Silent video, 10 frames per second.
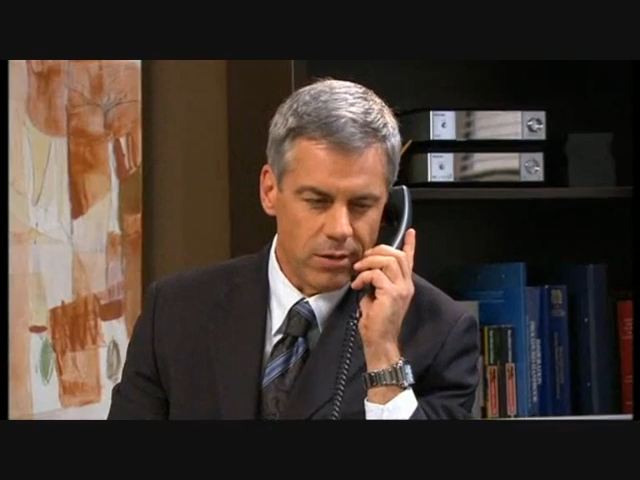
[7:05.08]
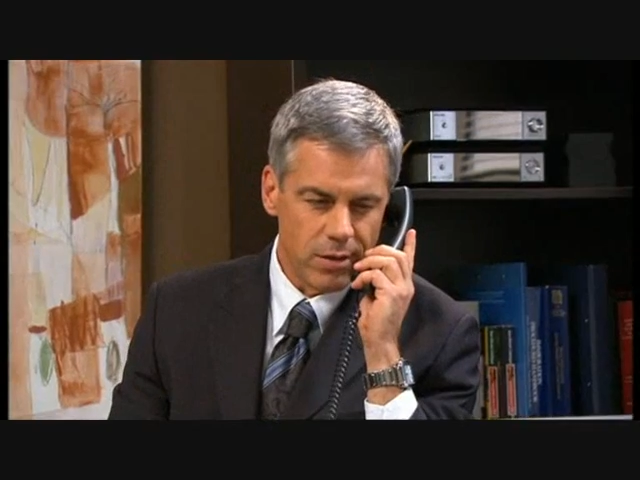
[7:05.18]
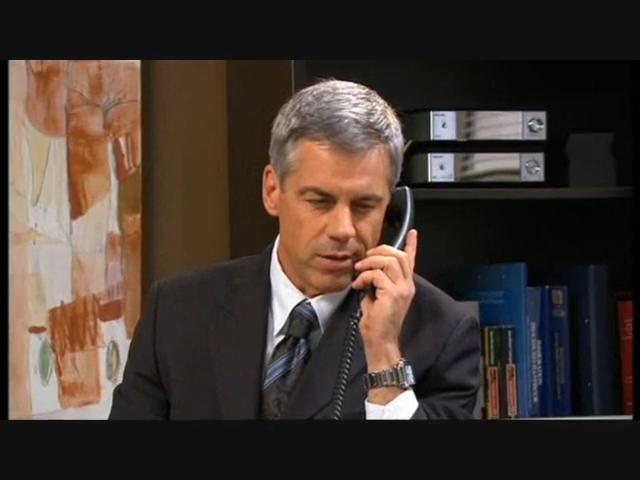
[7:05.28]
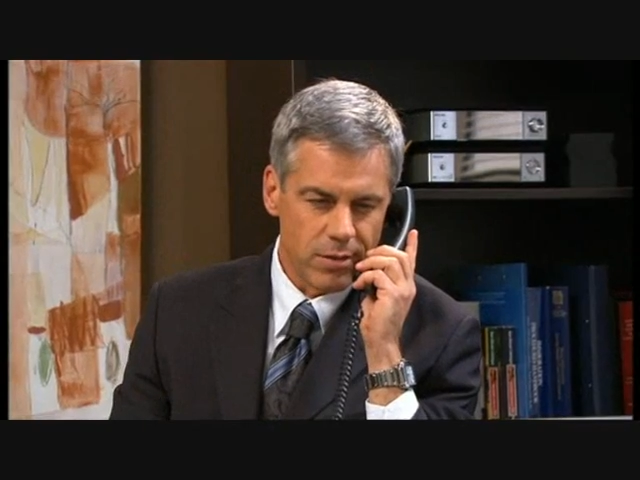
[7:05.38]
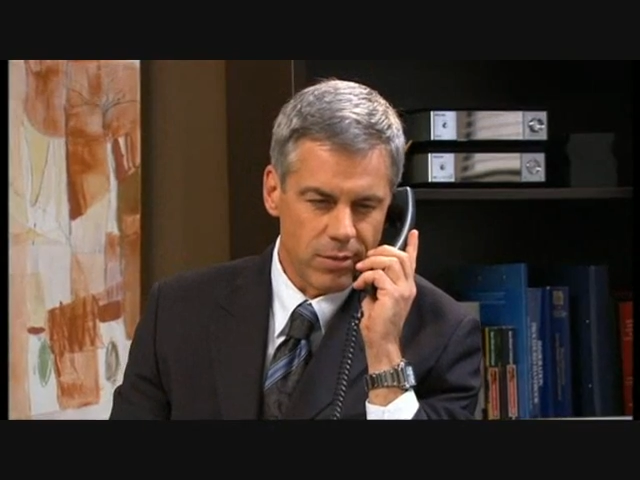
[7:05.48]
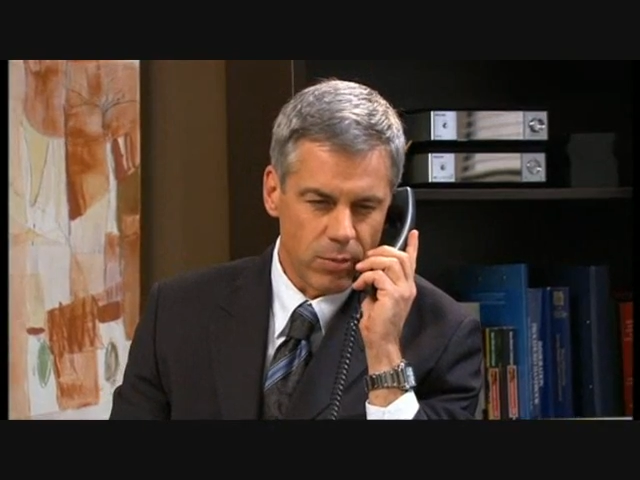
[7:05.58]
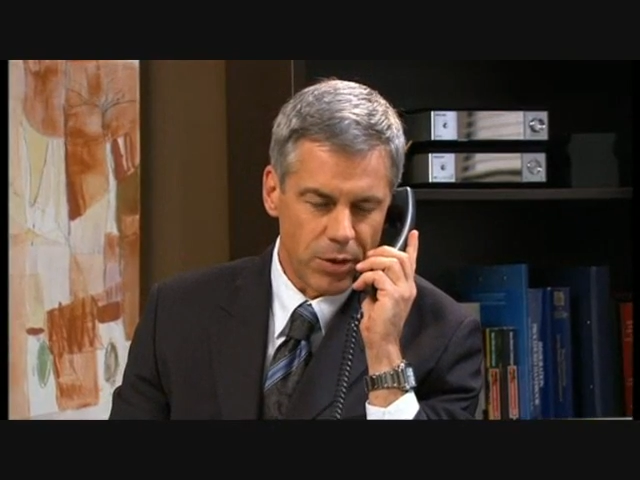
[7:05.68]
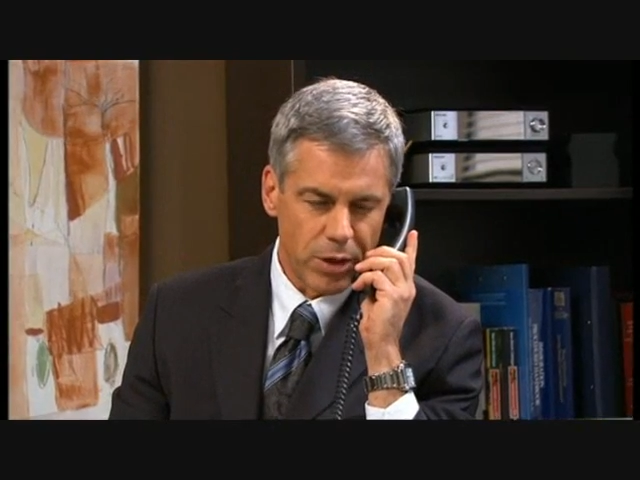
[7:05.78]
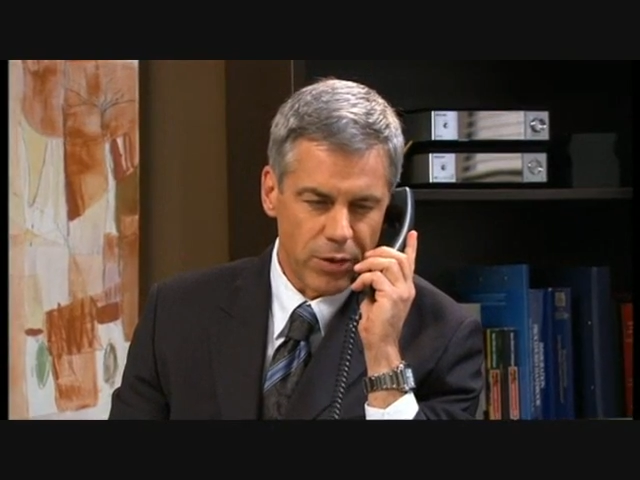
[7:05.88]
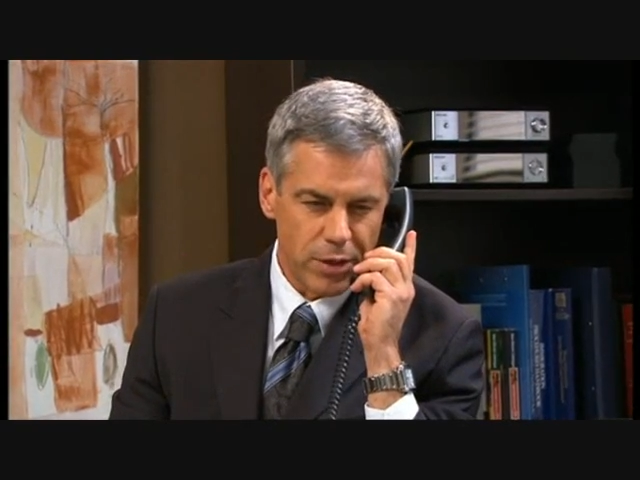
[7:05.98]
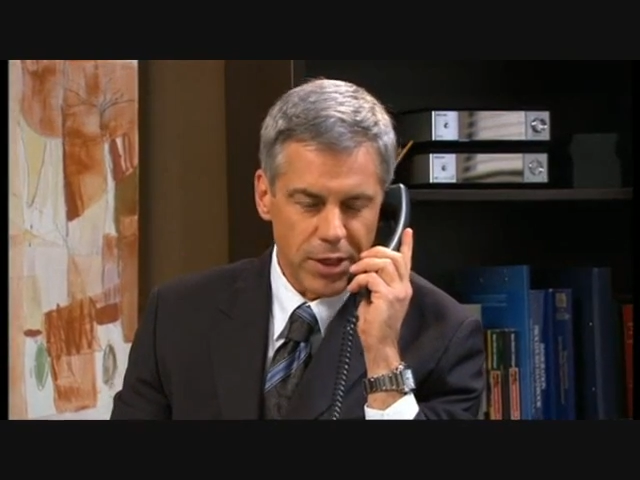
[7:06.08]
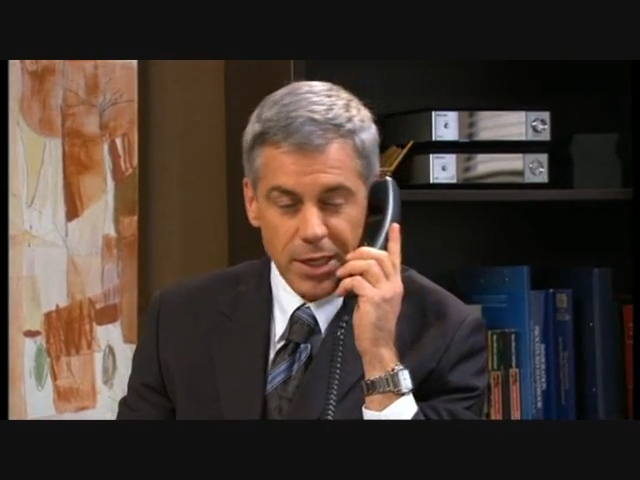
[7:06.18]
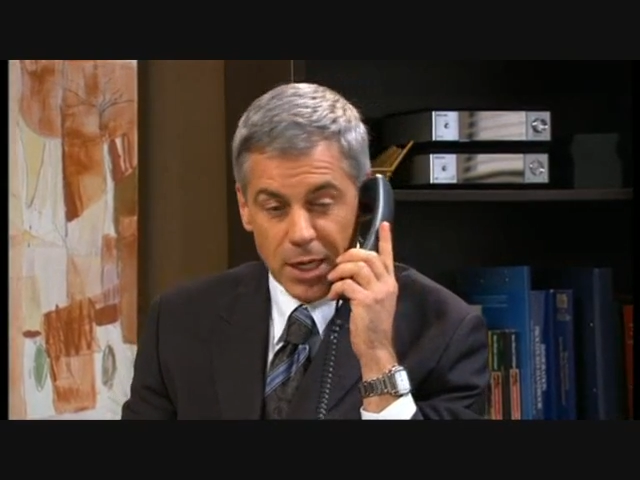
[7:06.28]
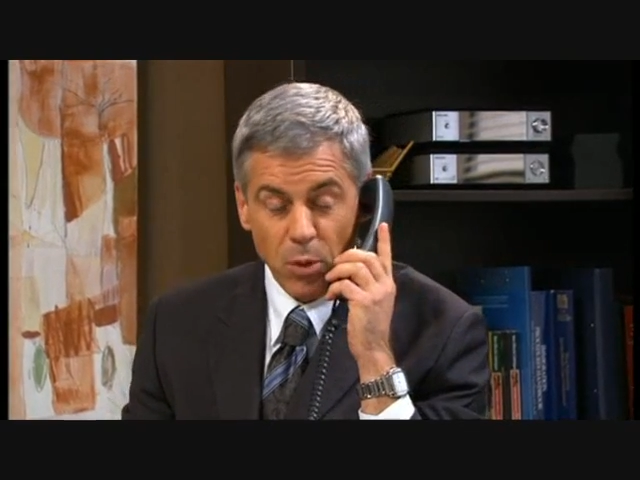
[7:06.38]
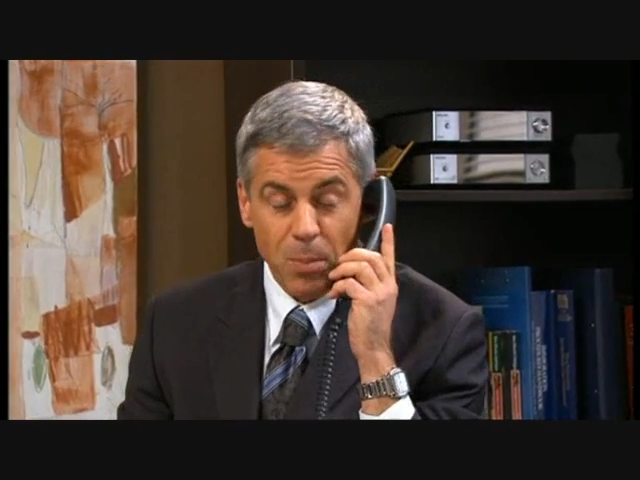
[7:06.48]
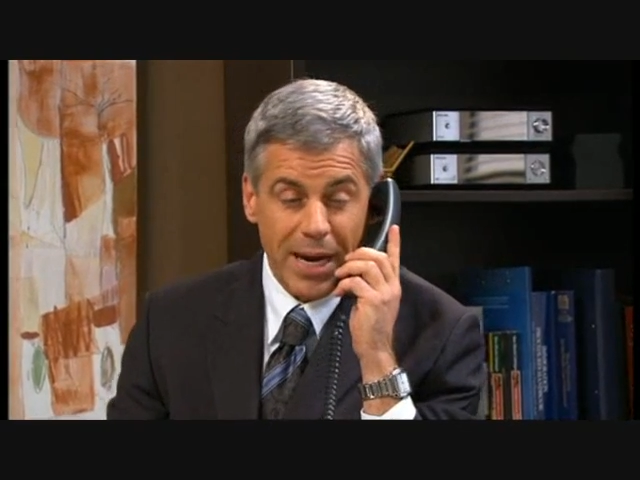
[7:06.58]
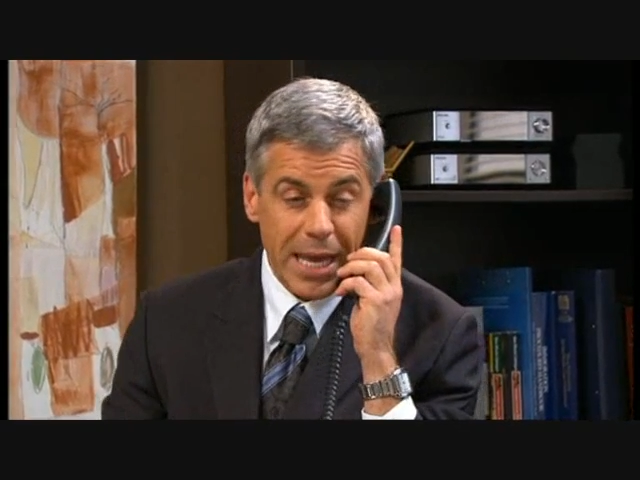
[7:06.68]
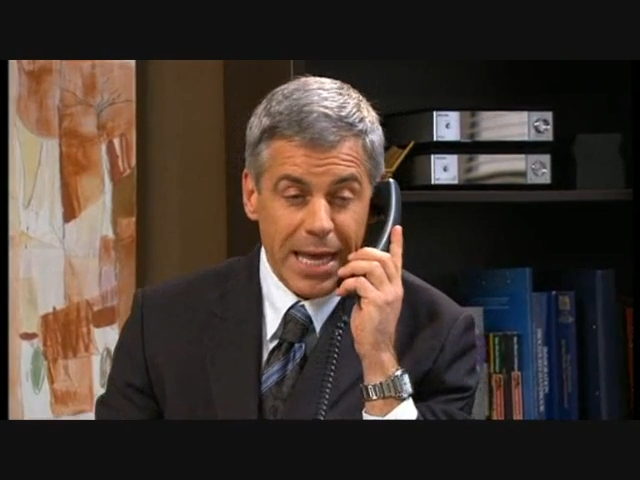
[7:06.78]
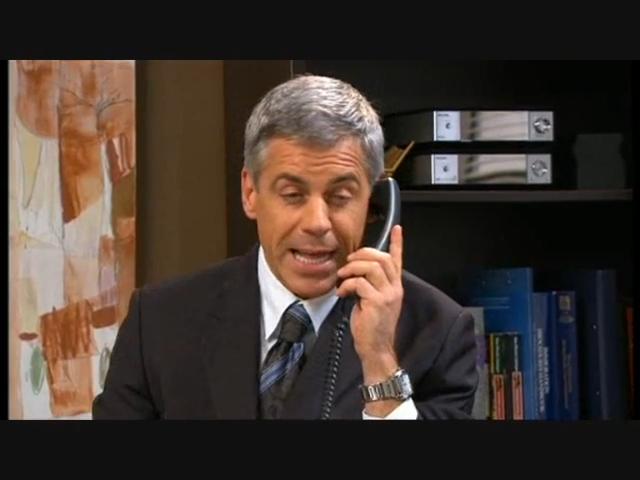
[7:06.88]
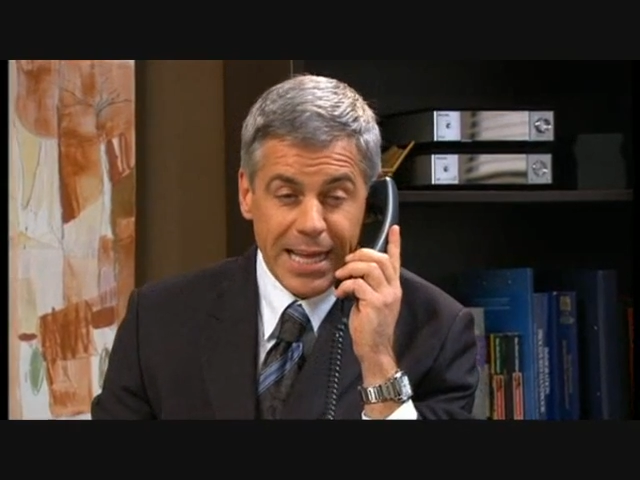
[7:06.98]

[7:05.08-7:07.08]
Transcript: in, wondering if you needed any more money.